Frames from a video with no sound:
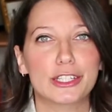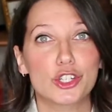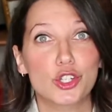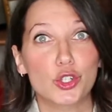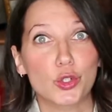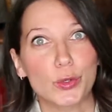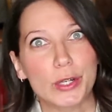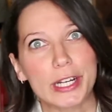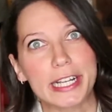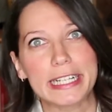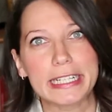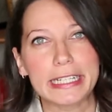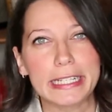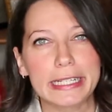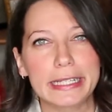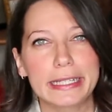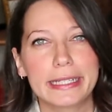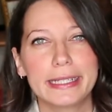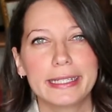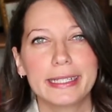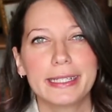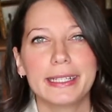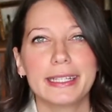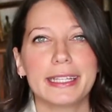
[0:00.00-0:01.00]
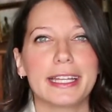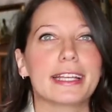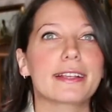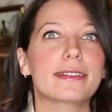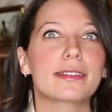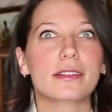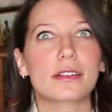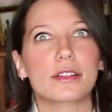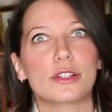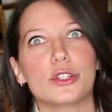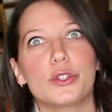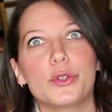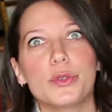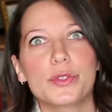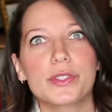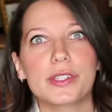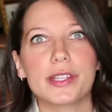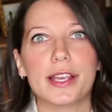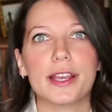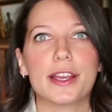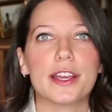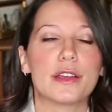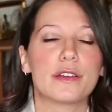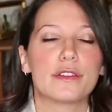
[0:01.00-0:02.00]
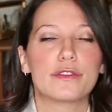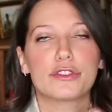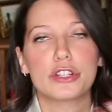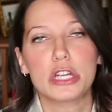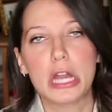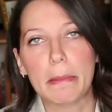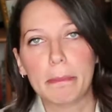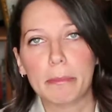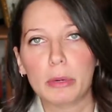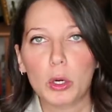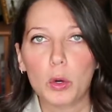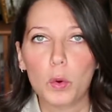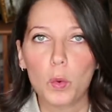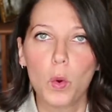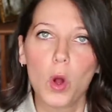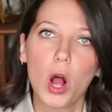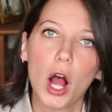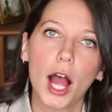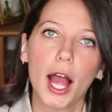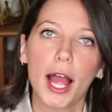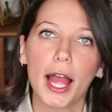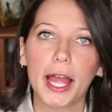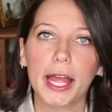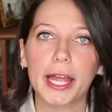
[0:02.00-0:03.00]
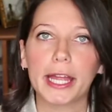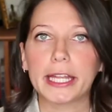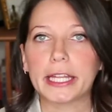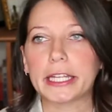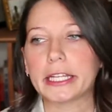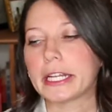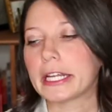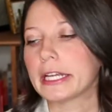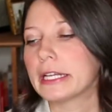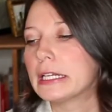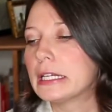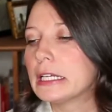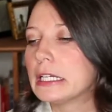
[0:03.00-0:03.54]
trick. Exclusive, #1,